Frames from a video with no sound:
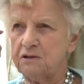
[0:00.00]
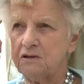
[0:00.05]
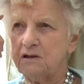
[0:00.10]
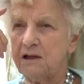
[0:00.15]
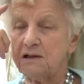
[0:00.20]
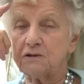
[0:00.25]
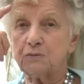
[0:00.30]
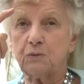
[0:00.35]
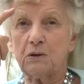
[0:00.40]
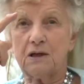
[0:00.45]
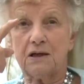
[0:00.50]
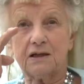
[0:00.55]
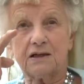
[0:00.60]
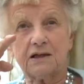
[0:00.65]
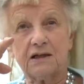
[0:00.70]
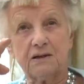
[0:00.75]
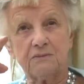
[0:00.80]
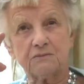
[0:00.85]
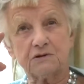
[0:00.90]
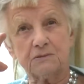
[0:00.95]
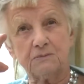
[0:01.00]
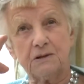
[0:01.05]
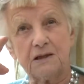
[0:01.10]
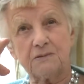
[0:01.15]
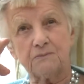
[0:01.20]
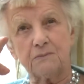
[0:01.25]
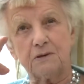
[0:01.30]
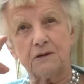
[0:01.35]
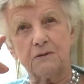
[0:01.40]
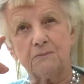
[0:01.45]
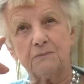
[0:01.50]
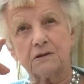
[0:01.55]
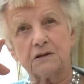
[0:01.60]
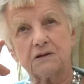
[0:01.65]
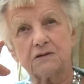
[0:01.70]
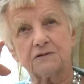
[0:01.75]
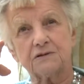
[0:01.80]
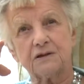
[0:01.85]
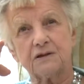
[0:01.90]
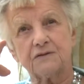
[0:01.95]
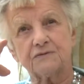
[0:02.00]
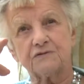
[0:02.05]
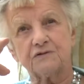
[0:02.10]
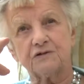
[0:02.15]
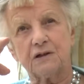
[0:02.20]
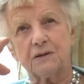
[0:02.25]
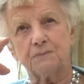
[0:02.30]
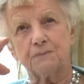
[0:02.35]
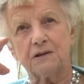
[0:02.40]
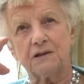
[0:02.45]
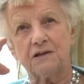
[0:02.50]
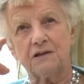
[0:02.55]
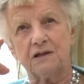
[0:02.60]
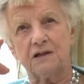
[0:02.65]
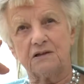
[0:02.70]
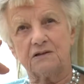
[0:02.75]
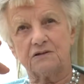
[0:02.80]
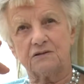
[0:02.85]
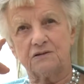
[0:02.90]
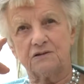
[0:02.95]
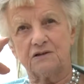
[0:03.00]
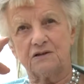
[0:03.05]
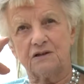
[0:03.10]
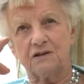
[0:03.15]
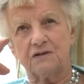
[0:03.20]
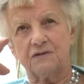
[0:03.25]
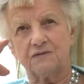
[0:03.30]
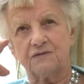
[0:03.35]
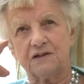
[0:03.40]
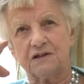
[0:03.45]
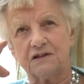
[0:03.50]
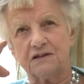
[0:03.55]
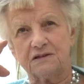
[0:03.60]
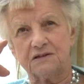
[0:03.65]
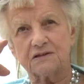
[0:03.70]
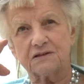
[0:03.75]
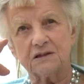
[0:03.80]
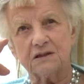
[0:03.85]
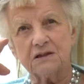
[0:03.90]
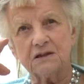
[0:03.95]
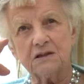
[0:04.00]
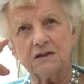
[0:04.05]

You know, that's why I came to Medmenham, because after I'd been there 2.5 years,